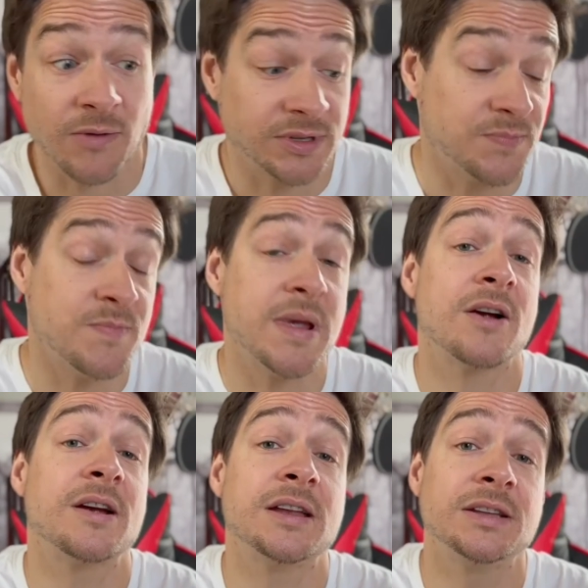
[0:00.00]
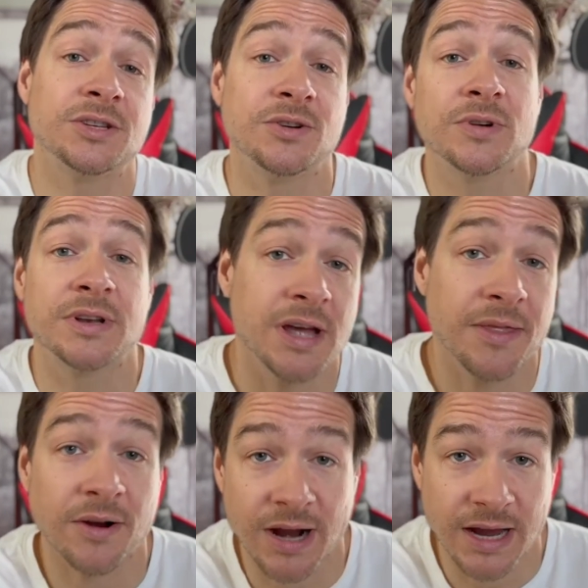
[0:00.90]
was married to
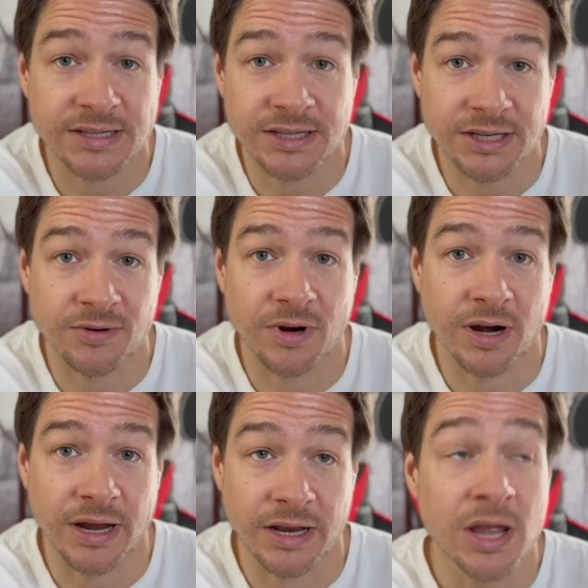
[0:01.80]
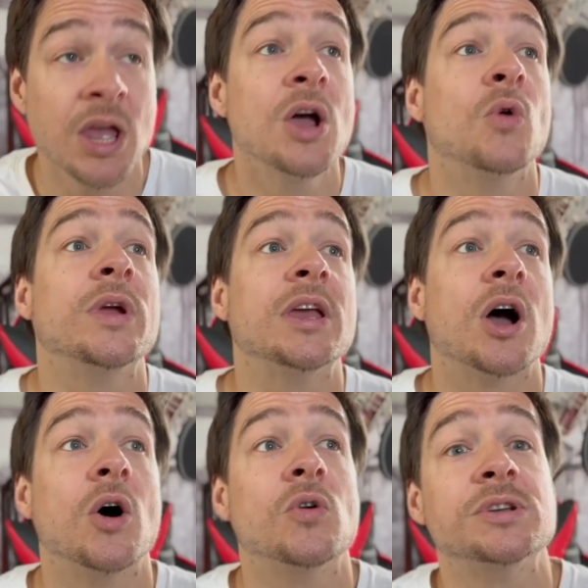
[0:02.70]
another ICU RN. We
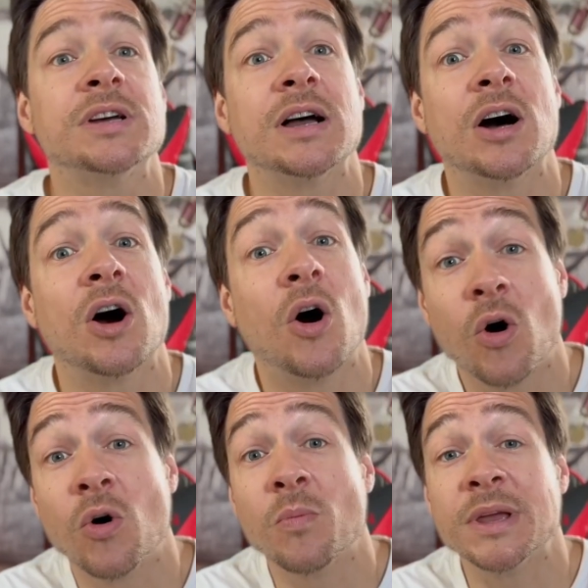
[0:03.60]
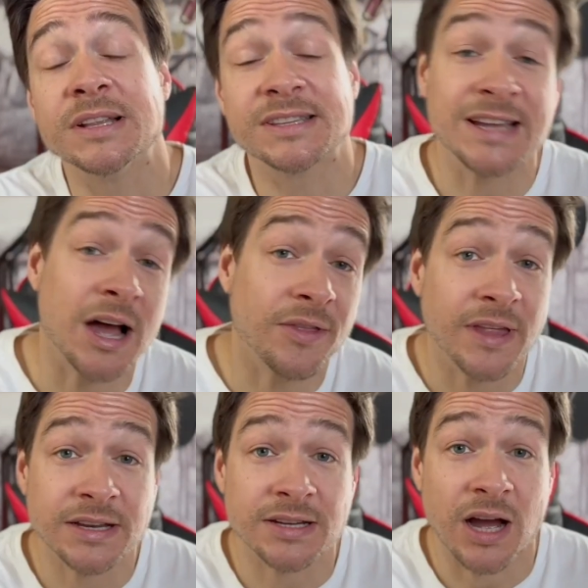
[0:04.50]
owned a home in South
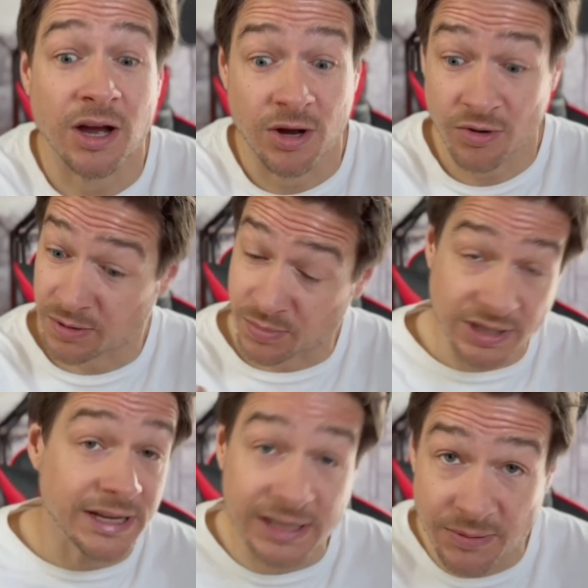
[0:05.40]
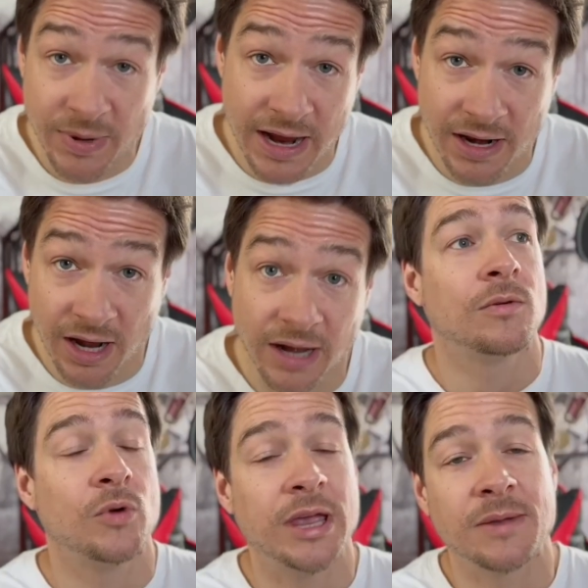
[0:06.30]
Lake Tahoe, completely paid
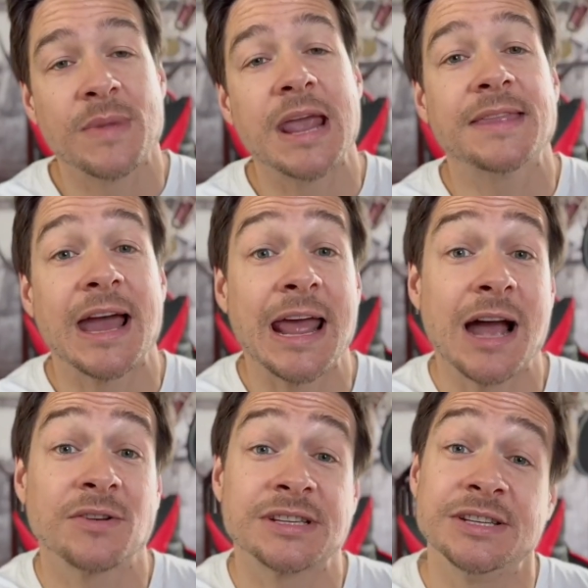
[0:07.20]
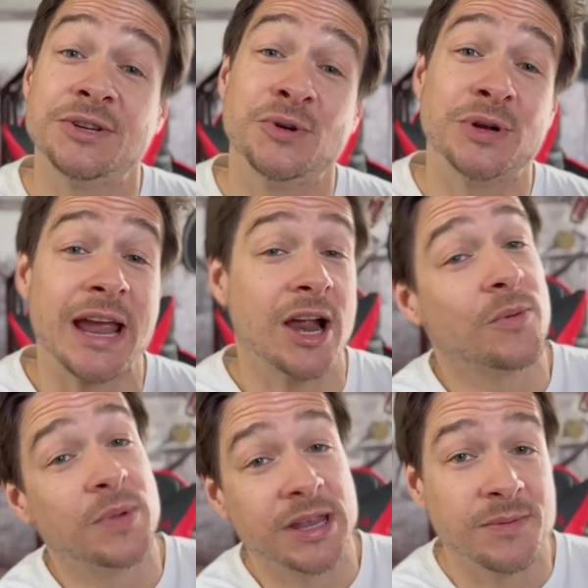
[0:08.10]
off. We had made that house into an
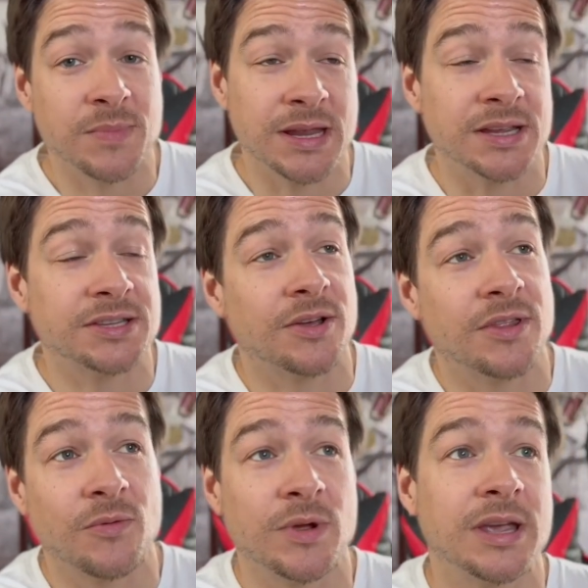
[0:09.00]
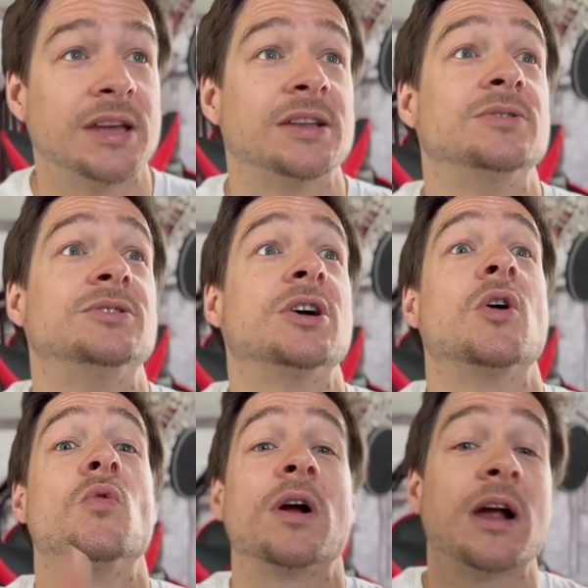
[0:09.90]
Airbnb so that we could
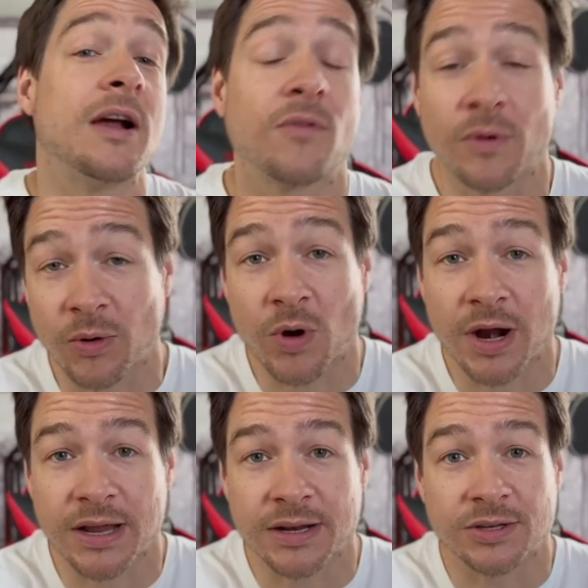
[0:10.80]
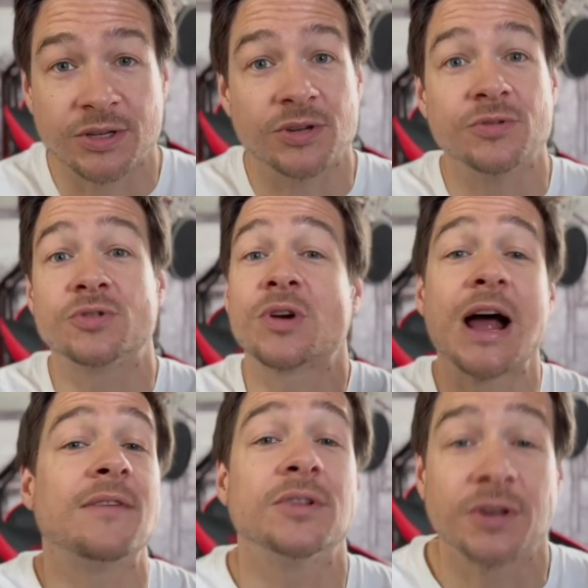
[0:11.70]
go wherever we wanted, do
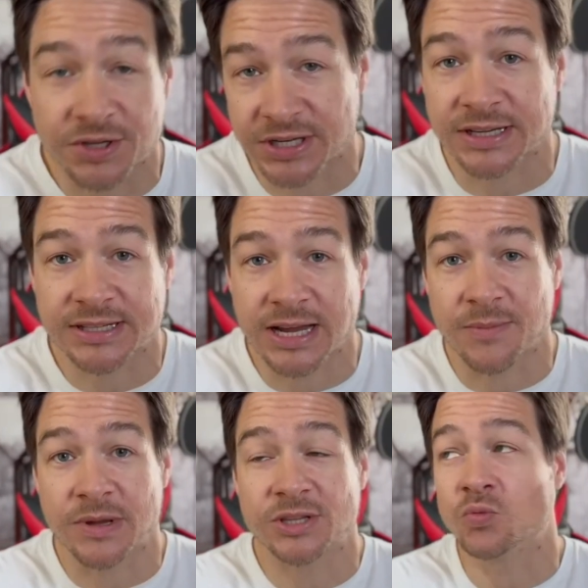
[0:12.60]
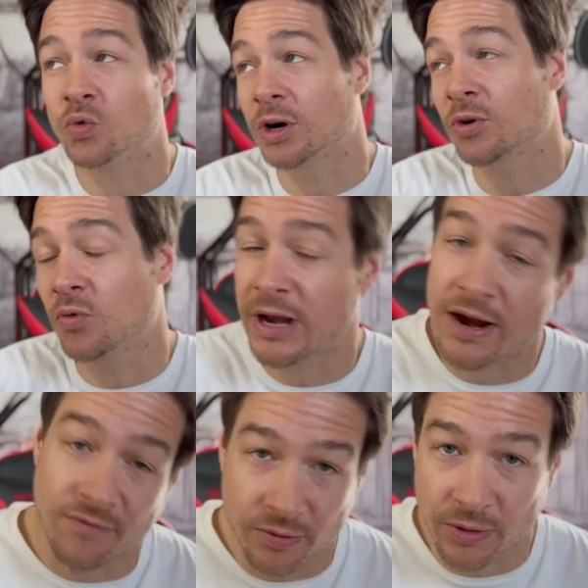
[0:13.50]
travel nursing assignments, work
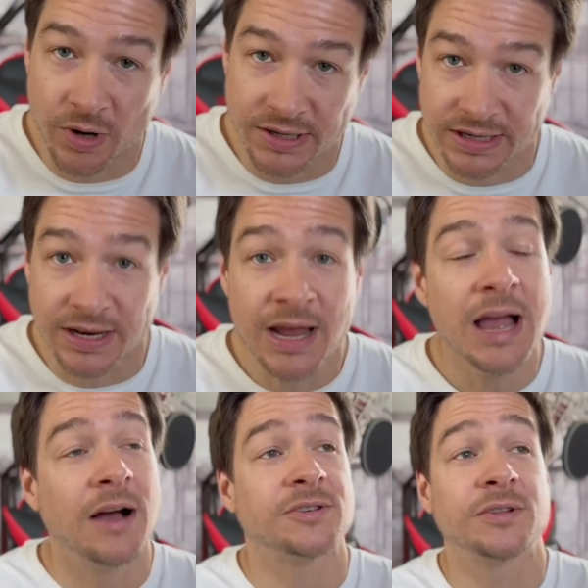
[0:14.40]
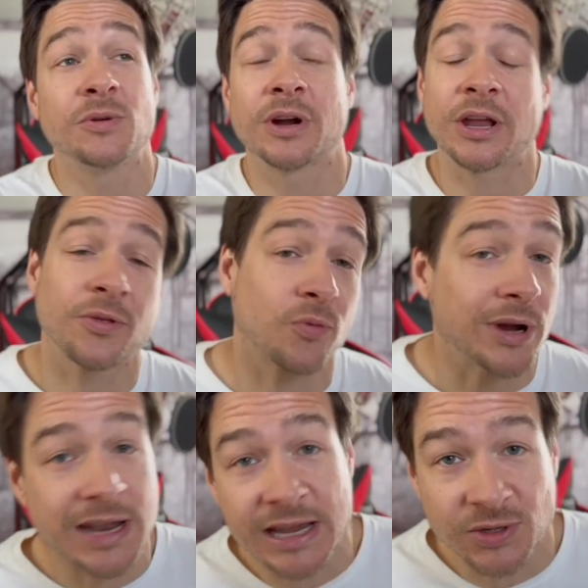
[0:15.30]
whenever we wanted. I was only working
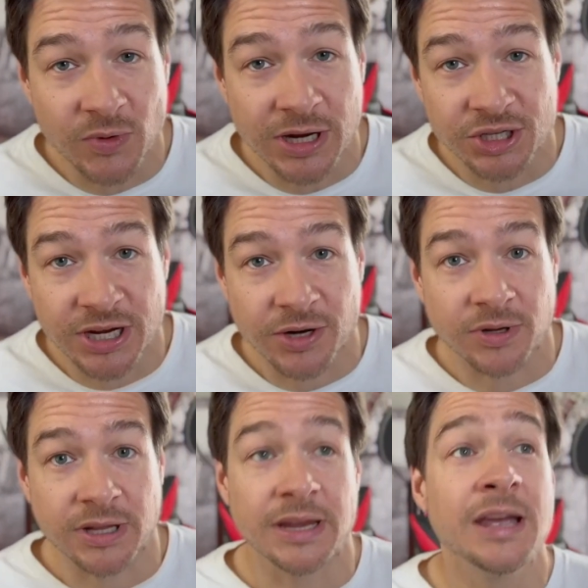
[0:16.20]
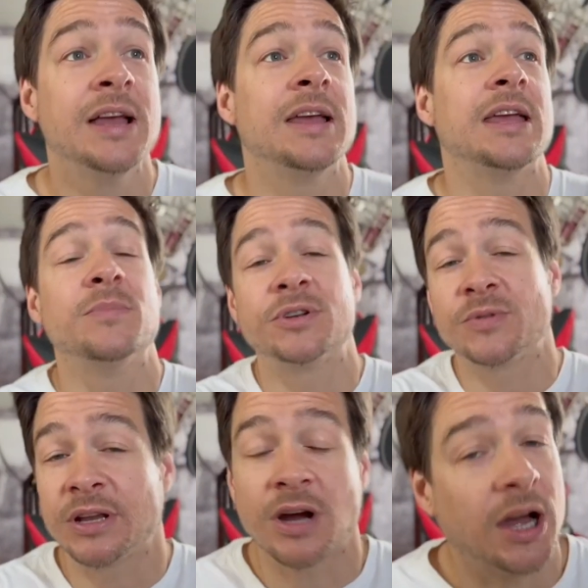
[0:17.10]
3 days a week generally. In
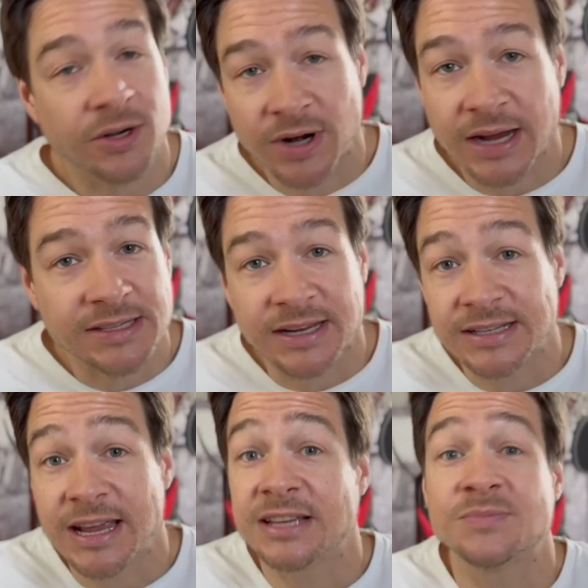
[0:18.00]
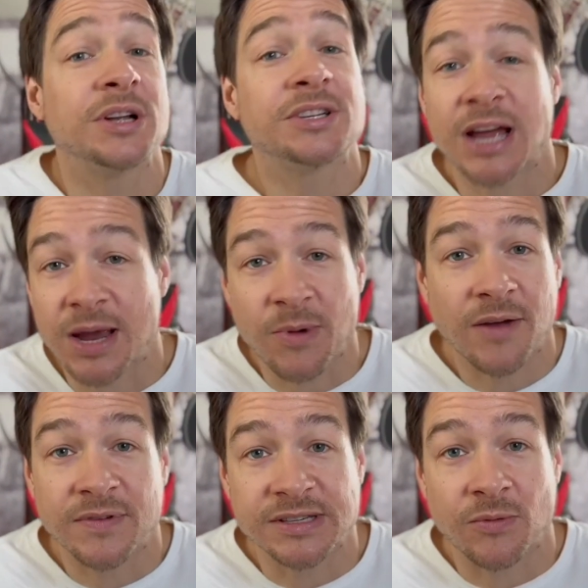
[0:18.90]
between contracts, I could take as much time
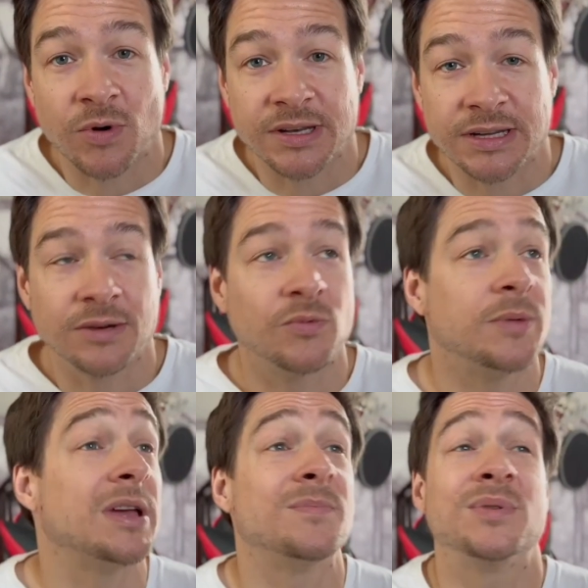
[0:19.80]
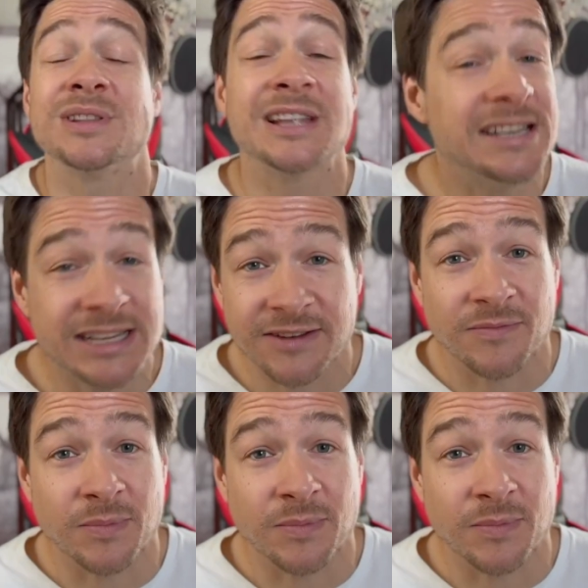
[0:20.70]
off as I wanted. We made plenty of